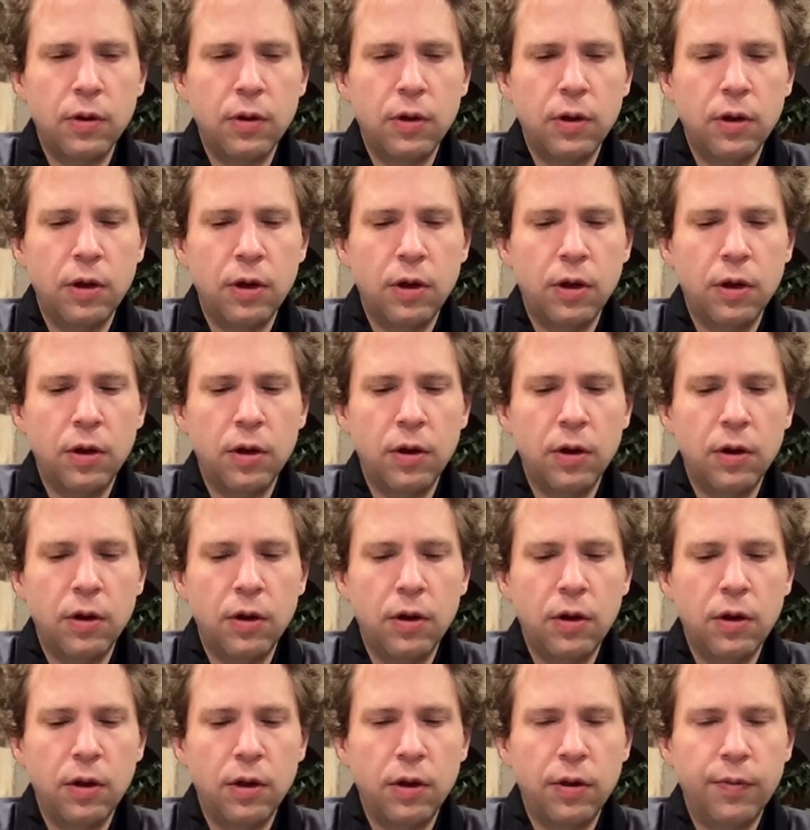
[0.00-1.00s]
And
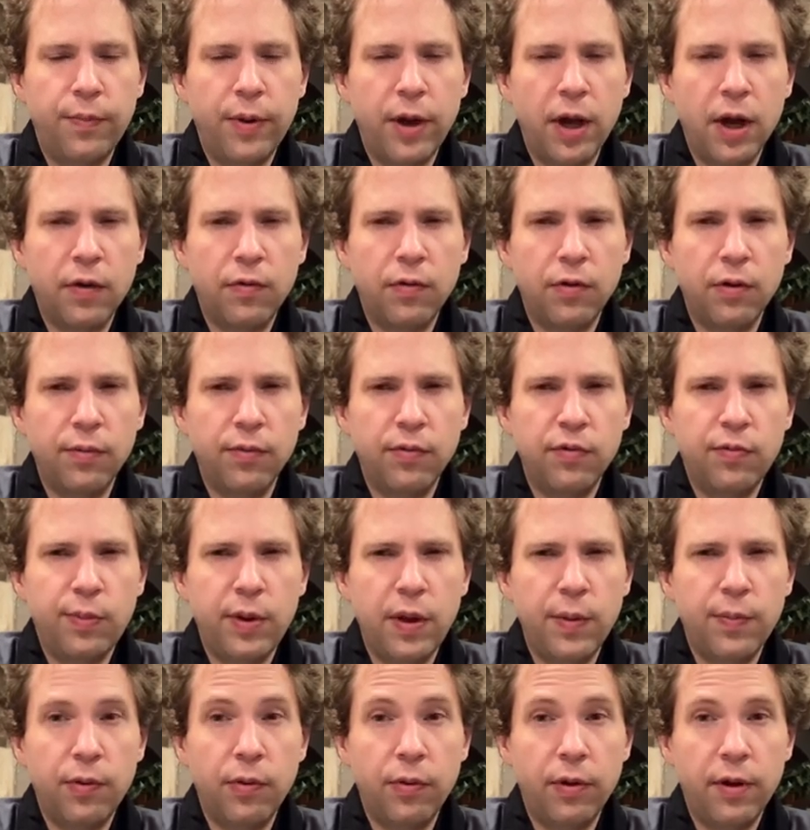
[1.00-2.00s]
yeah, have back rooms,
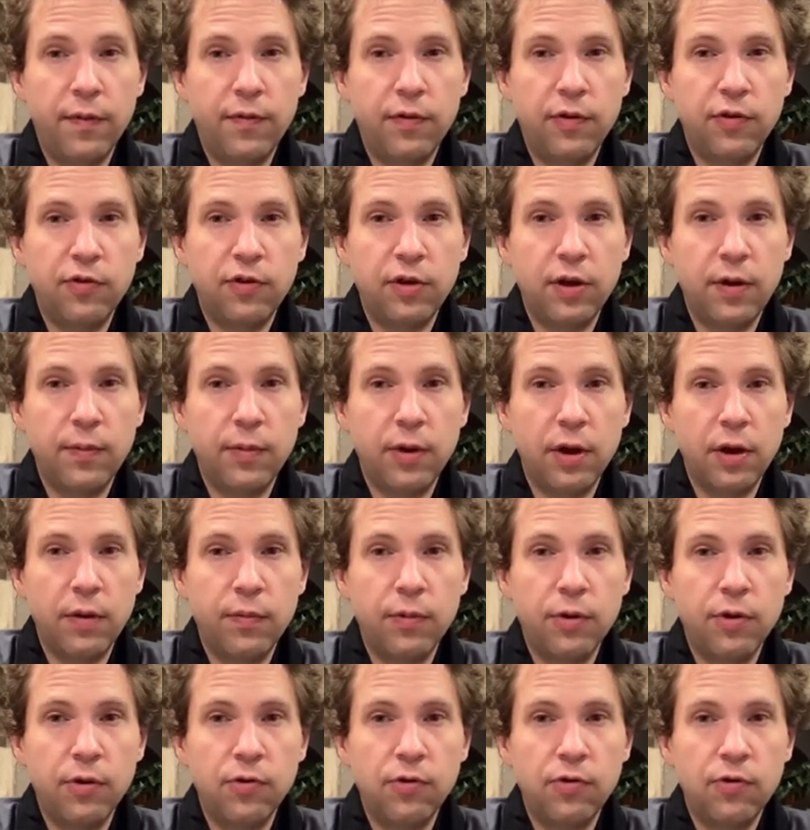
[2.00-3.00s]
people have the same
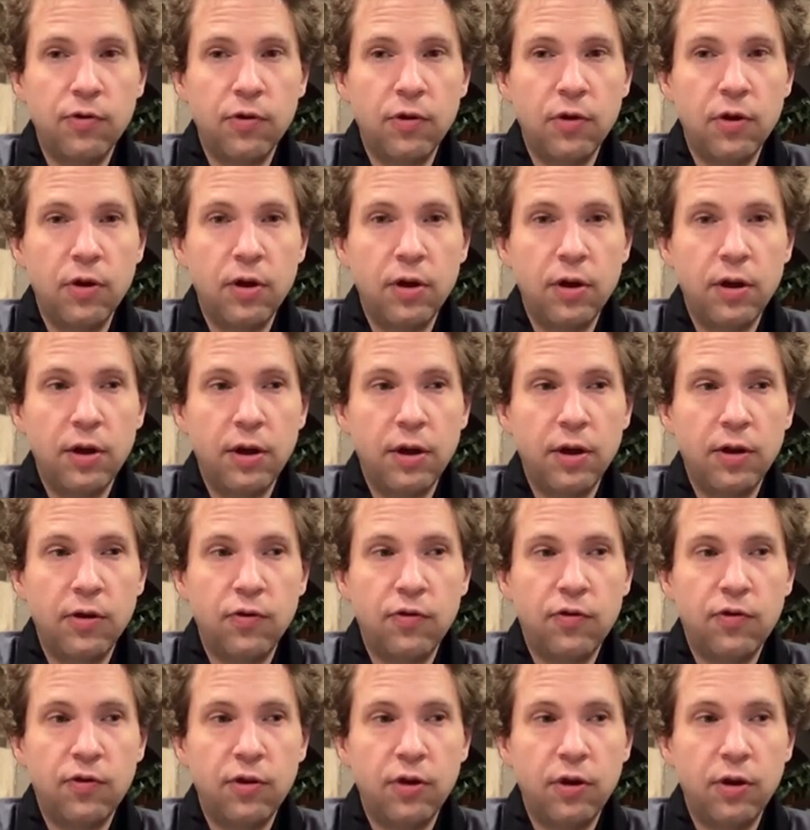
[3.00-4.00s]
nightmares and
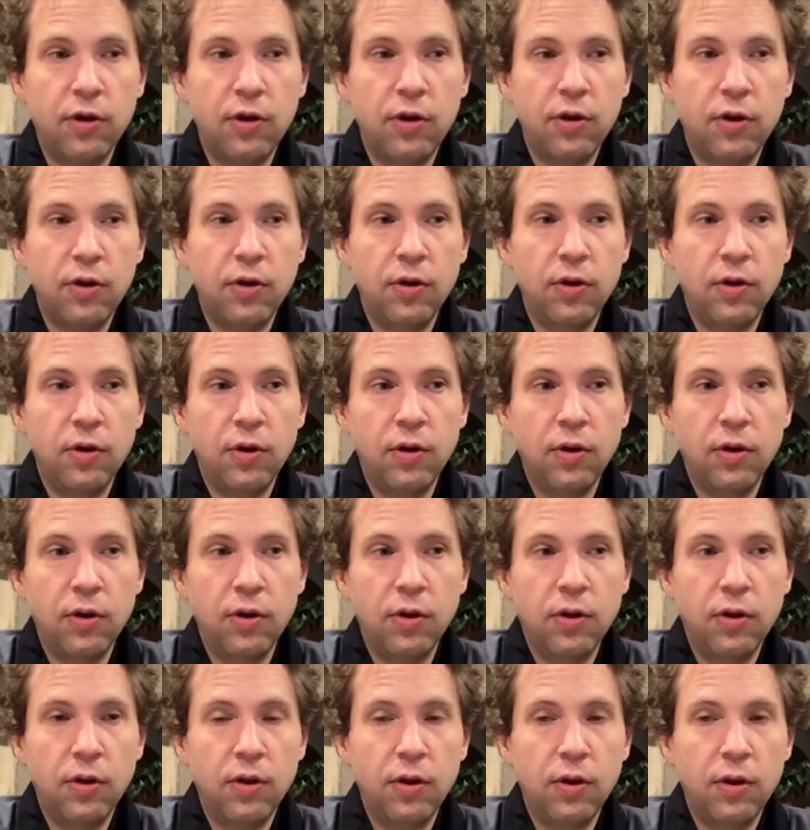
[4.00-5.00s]
see
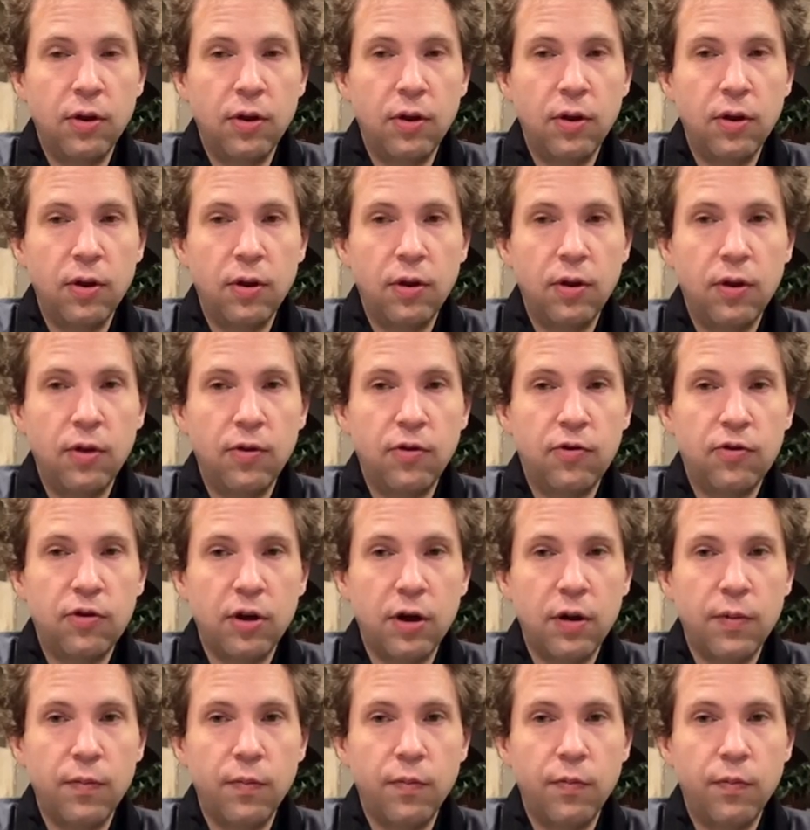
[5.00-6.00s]
the
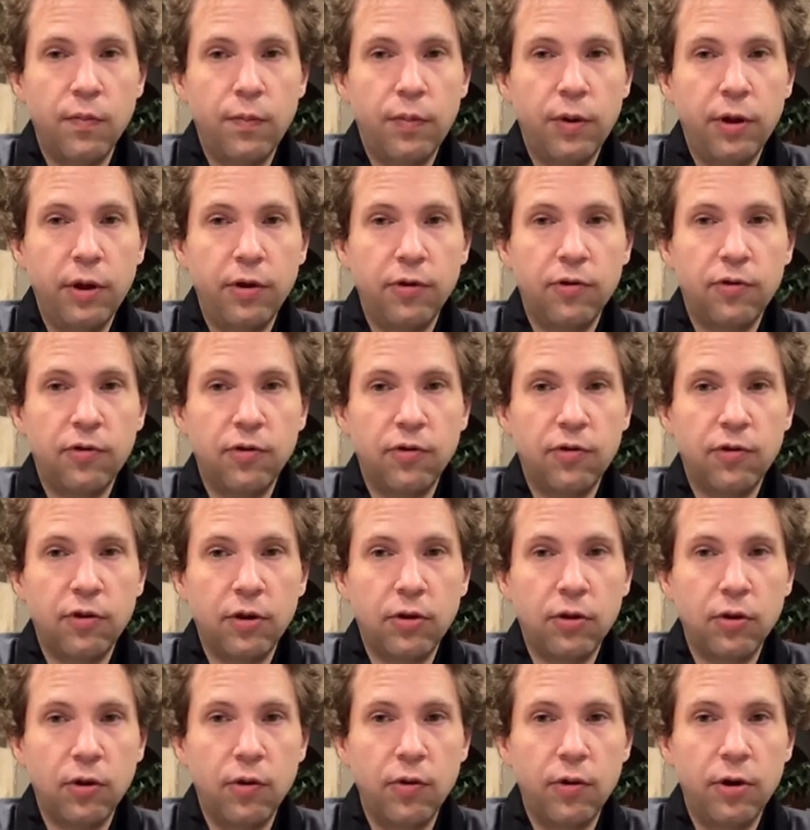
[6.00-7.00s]
same place. It's
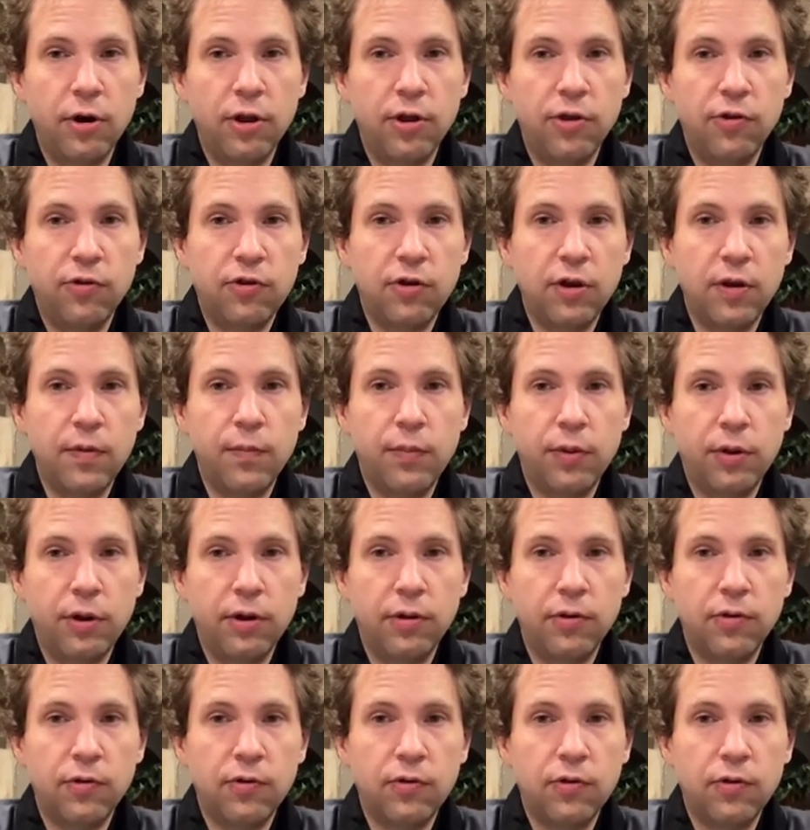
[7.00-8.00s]
like they're going to the same
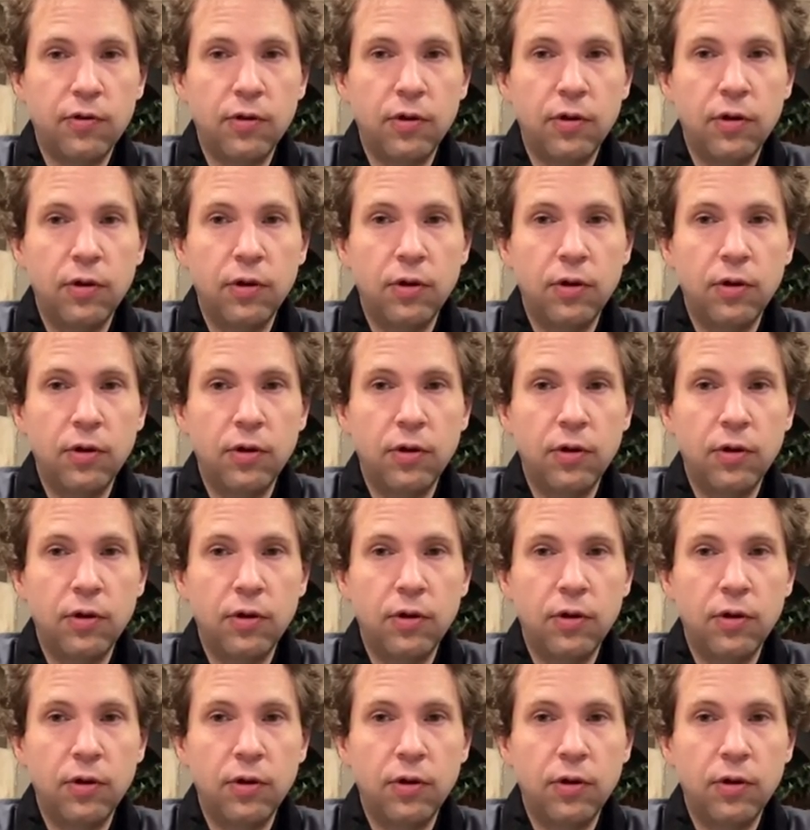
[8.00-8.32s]
place.